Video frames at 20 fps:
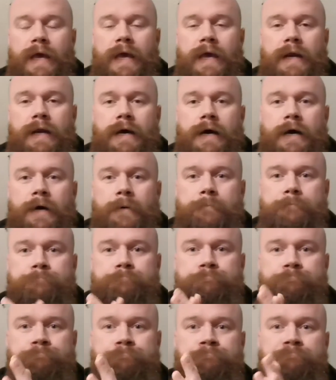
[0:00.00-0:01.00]

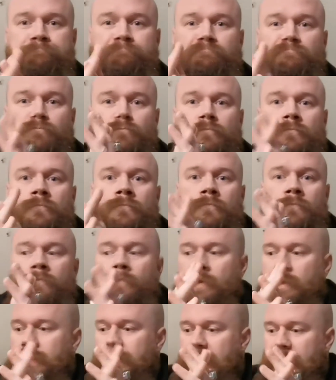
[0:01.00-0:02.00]
and
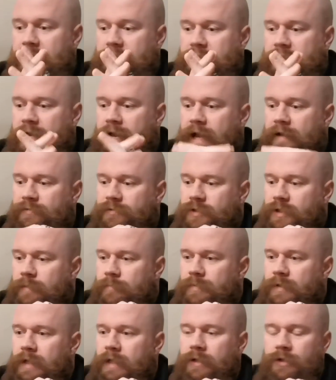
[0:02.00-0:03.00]
yes, I have
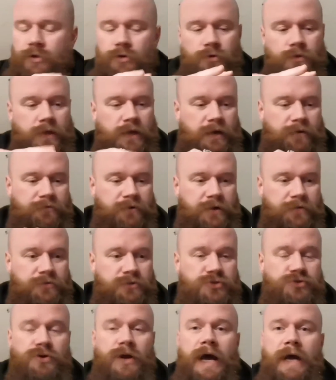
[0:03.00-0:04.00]
something new that I've
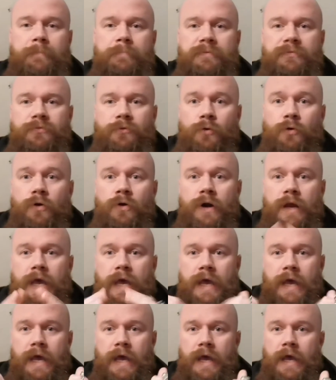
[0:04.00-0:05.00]
never tried before
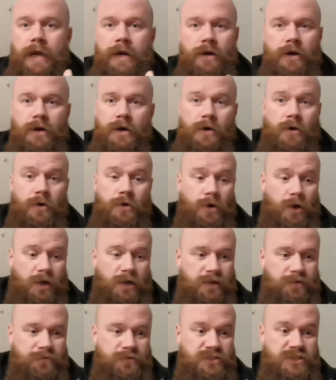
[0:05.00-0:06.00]
and
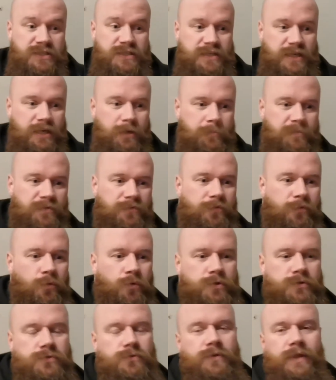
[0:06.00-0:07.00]
not even seen
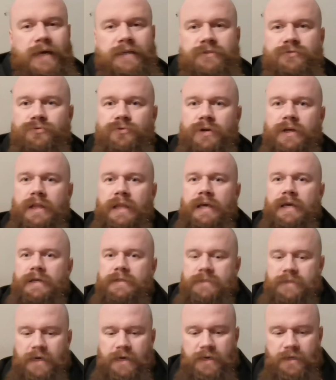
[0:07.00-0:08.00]
before, so that's really
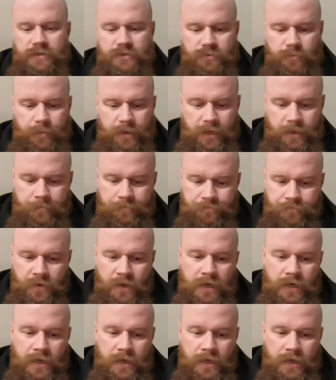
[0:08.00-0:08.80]
exciting to me.